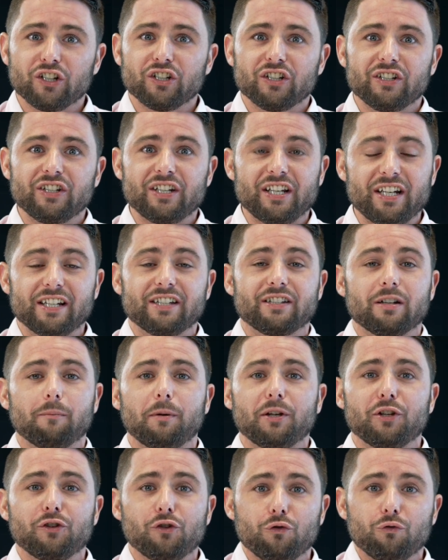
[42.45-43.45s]
needed to
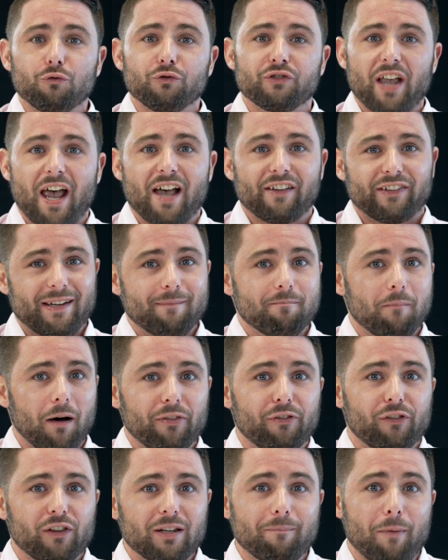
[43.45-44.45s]
be used as a
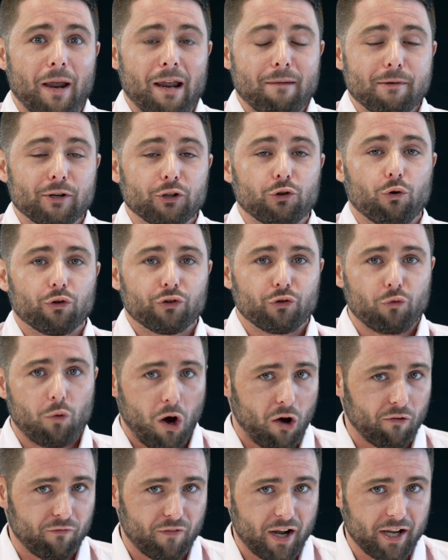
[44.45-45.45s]
monthly payment towards
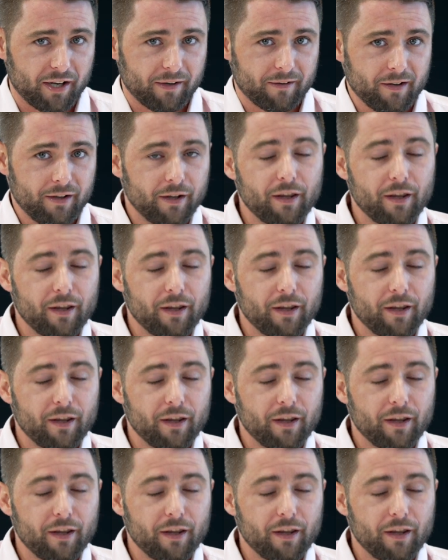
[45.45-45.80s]
qualifying.